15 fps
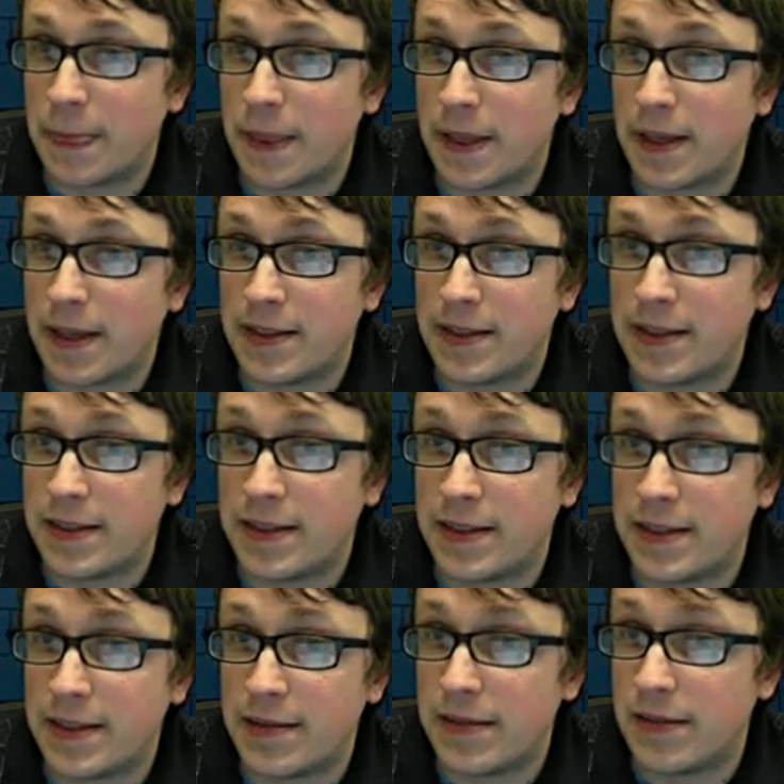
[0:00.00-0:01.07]
He's
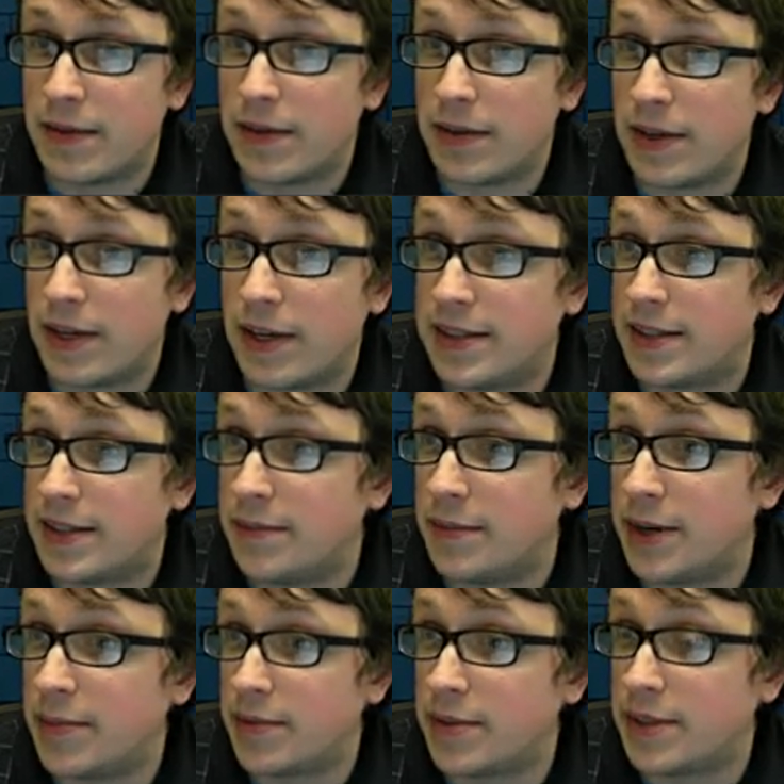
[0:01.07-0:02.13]
in 18
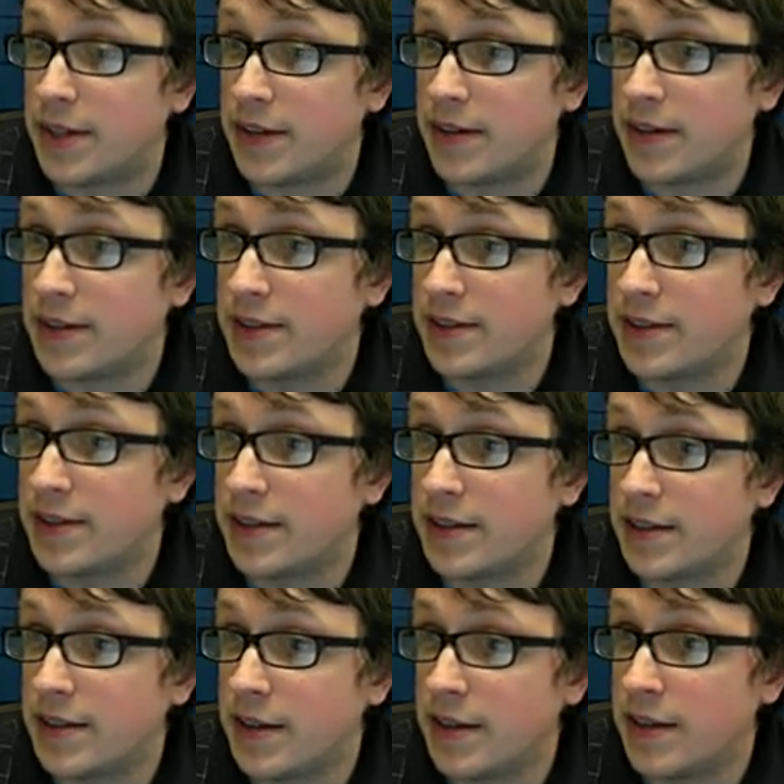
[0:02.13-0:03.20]
Maple Terrace.
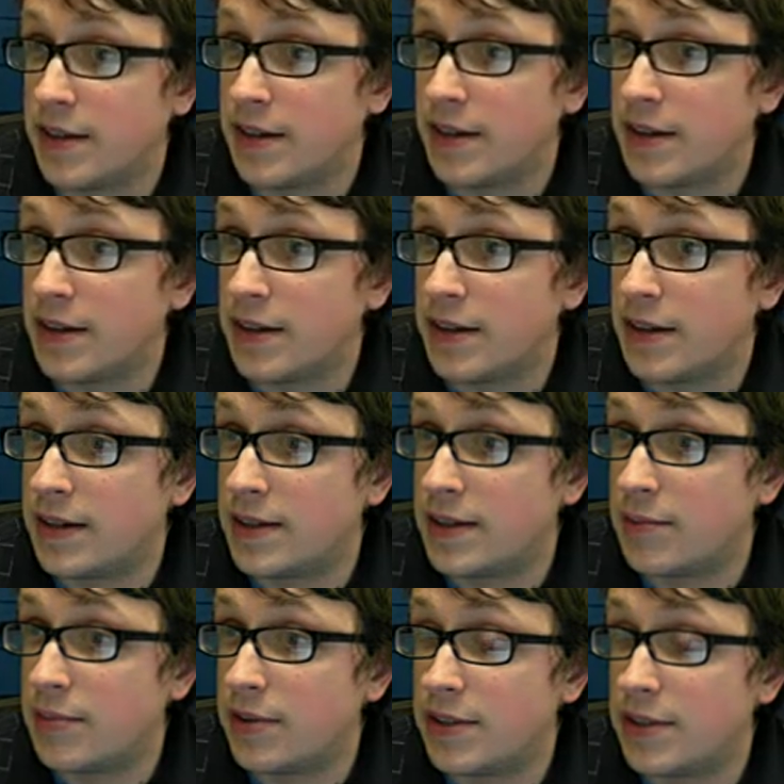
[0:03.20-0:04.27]
These are
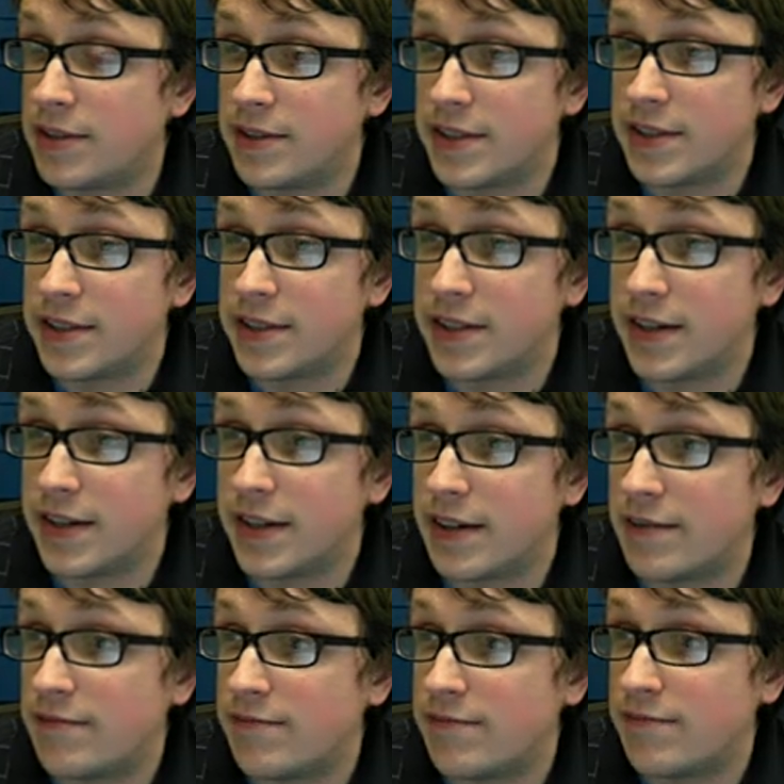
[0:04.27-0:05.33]
the printers he's
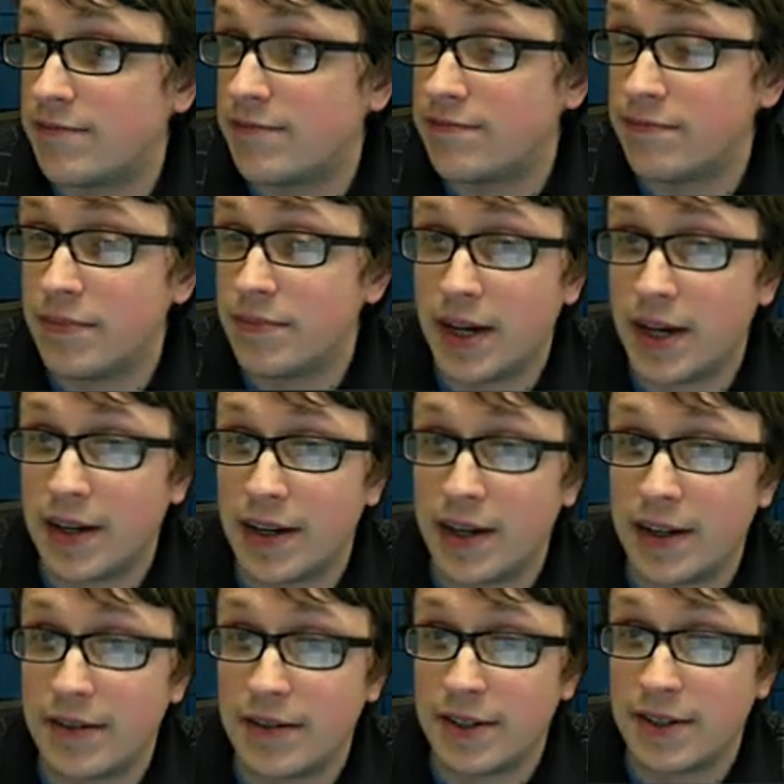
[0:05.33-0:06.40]
got, MAC
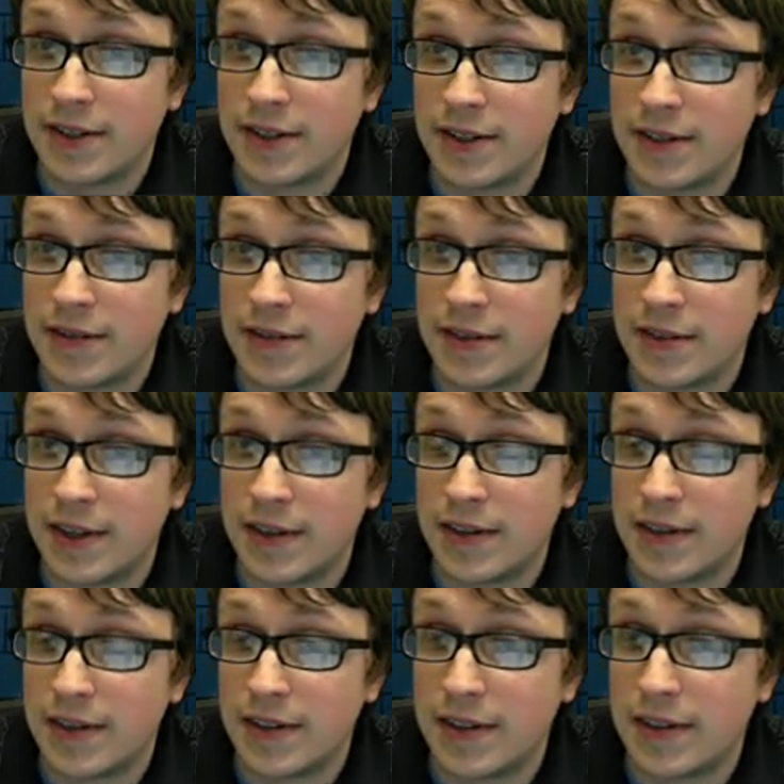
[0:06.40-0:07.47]
address,
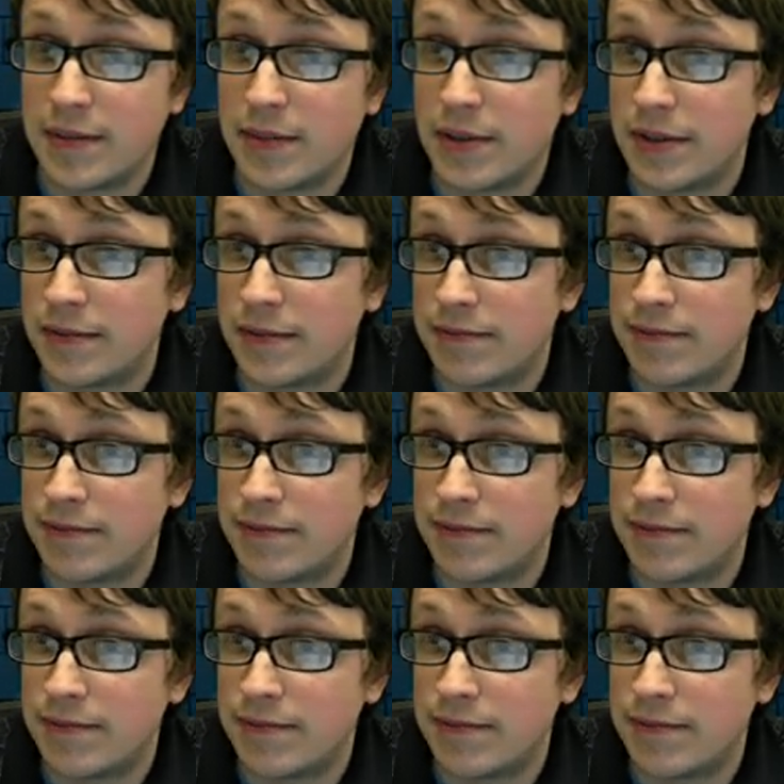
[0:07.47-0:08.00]
LC number.